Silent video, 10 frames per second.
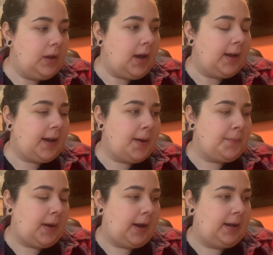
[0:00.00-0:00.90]
I got
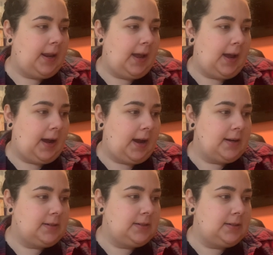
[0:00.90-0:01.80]
mine
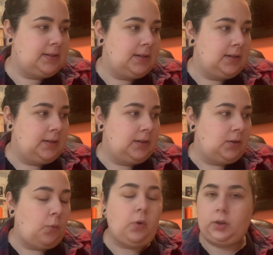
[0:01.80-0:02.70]
at
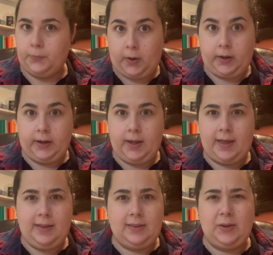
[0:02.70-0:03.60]
World Market. I
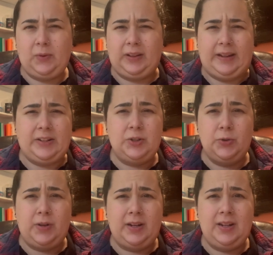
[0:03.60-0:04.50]
think they were like
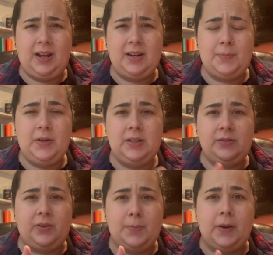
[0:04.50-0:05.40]
$2.99 a piece
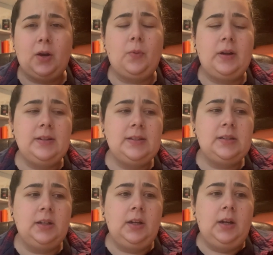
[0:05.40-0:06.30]
for the bigger ones.
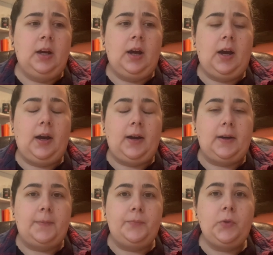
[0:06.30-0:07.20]

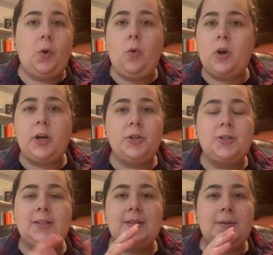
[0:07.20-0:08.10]
Um, or
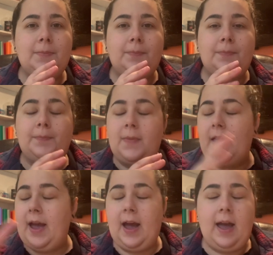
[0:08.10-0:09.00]
just
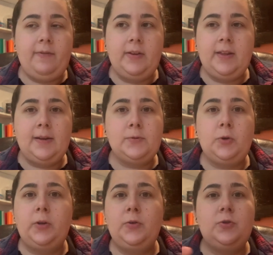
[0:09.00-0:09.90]
everything I'm
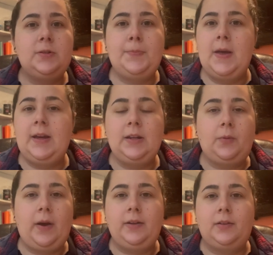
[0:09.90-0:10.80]
showing you, just bake in a
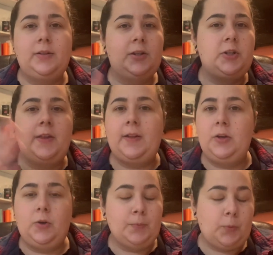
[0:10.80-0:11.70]
regular dish and then
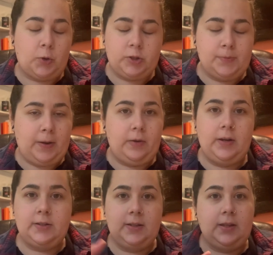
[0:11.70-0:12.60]
you portion them out
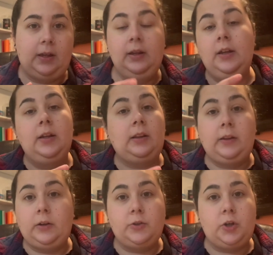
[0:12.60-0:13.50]
into the
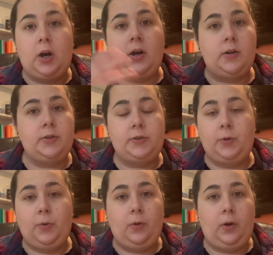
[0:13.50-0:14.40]
little jars
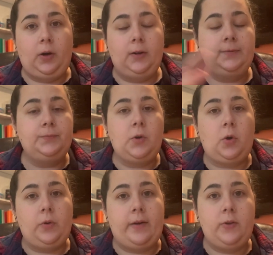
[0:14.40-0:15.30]
or, or
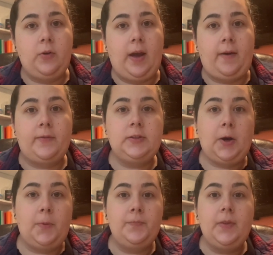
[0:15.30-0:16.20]
whatever you have.
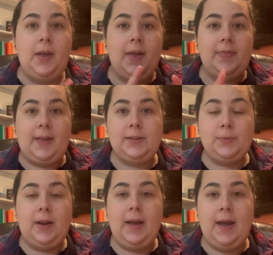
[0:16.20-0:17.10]
So that's
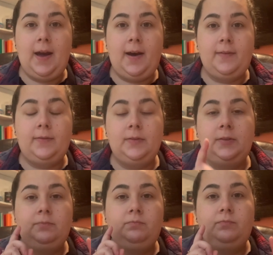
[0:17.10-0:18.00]
what I have.
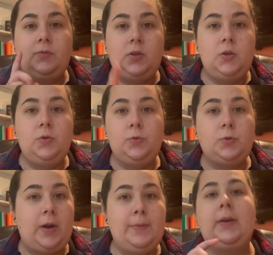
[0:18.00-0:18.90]
Use
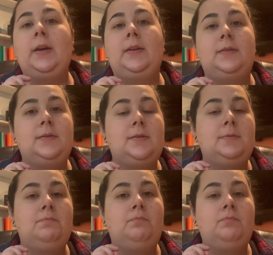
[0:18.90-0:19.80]
ramekins
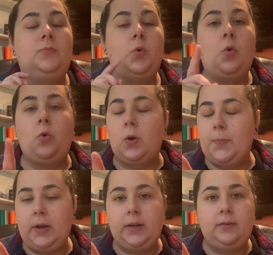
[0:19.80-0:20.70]
or a
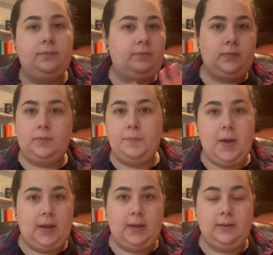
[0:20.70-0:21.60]
big
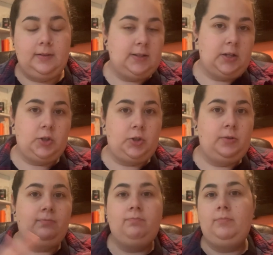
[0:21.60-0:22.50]
baking dish
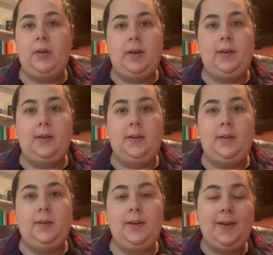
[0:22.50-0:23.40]

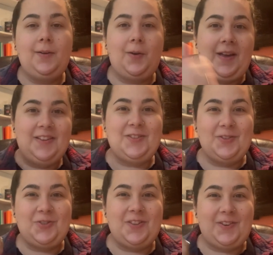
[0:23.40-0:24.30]
and yeah, okay, so
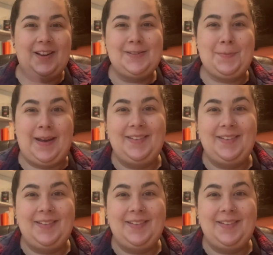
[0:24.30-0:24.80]
enjoy the rest. Bye.